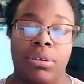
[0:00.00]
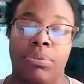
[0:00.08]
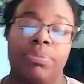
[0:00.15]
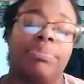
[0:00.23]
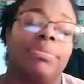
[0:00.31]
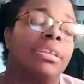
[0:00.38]
you
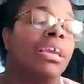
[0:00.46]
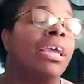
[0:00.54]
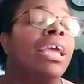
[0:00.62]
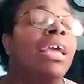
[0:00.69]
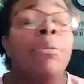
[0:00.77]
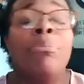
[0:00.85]
know,
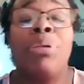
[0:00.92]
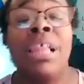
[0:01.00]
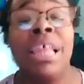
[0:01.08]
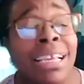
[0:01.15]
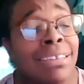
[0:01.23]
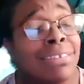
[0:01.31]

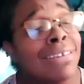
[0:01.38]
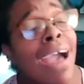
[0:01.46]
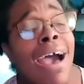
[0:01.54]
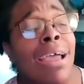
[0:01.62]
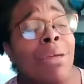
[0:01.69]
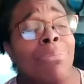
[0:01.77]
please
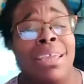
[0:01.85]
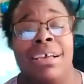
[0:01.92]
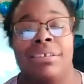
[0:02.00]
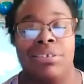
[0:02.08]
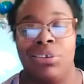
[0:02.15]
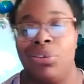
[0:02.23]
God,
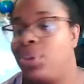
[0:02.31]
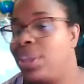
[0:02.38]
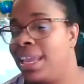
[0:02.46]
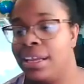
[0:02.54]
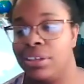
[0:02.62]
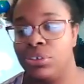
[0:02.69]
because you
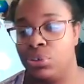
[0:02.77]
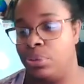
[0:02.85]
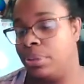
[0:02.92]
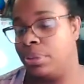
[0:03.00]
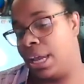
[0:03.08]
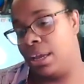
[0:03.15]
can't
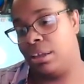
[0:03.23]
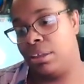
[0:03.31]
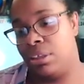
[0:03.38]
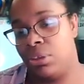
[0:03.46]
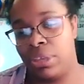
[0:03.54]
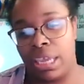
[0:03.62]
do that.
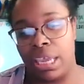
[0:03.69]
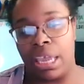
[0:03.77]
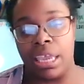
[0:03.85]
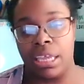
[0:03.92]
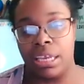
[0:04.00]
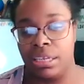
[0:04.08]
You
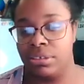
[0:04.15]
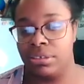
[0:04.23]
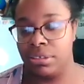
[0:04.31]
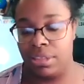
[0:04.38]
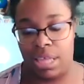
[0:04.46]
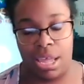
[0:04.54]
can't get
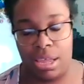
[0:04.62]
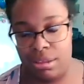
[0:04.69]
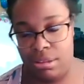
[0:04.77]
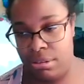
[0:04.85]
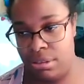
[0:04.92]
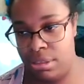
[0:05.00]
into
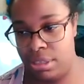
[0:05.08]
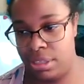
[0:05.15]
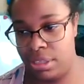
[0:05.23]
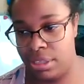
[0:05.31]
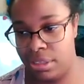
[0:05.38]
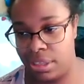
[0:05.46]
that.
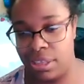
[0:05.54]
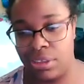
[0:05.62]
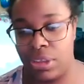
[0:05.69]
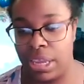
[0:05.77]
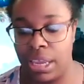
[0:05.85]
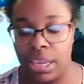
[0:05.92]
They, they,
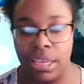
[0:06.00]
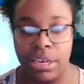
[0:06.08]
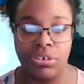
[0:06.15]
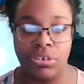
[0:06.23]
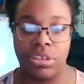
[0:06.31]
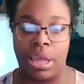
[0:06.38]
you can't get
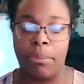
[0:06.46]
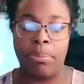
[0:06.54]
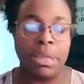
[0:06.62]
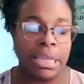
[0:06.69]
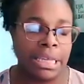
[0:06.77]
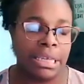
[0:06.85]
into that
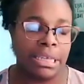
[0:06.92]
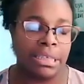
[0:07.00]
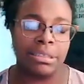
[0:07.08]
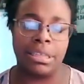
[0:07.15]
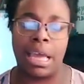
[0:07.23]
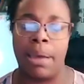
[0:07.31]

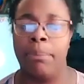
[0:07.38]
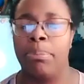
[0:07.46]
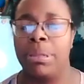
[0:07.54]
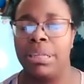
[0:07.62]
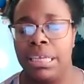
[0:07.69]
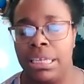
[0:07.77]
please and that
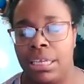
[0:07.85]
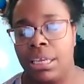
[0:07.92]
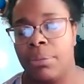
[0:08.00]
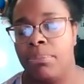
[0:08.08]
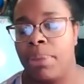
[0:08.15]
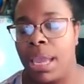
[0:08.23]

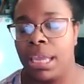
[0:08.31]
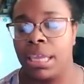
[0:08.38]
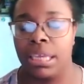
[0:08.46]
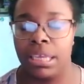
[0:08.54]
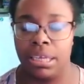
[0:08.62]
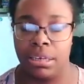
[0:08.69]
pleading and
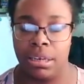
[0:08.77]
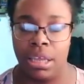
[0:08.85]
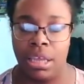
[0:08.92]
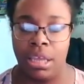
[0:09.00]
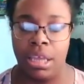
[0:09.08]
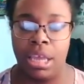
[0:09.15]
begging and,
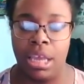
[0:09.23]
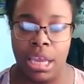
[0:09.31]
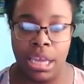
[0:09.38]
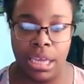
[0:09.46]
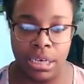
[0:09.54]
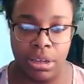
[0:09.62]

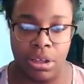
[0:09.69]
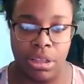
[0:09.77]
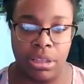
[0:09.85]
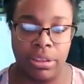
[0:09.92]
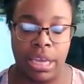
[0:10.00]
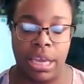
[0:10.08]
and
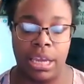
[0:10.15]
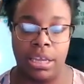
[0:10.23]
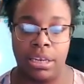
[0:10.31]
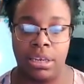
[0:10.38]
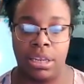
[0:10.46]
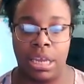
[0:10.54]
all
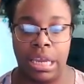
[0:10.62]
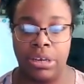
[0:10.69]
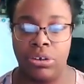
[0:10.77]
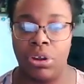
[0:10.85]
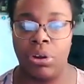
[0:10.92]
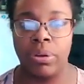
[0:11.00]
that.
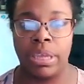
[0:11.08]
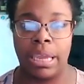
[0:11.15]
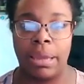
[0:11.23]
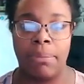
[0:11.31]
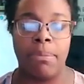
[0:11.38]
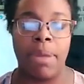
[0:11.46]
And don't
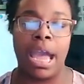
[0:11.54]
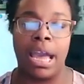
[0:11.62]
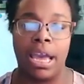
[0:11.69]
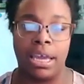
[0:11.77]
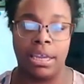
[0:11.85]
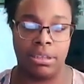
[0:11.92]
get
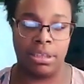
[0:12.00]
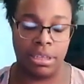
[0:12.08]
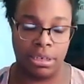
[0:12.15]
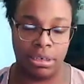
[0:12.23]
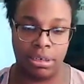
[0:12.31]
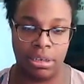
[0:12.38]
mad. And
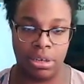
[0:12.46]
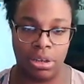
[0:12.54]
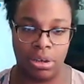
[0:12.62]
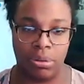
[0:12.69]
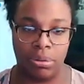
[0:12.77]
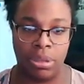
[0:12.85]
then, you
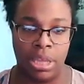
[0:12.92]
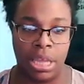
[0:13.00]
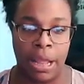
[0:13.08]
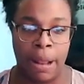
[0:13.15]
know,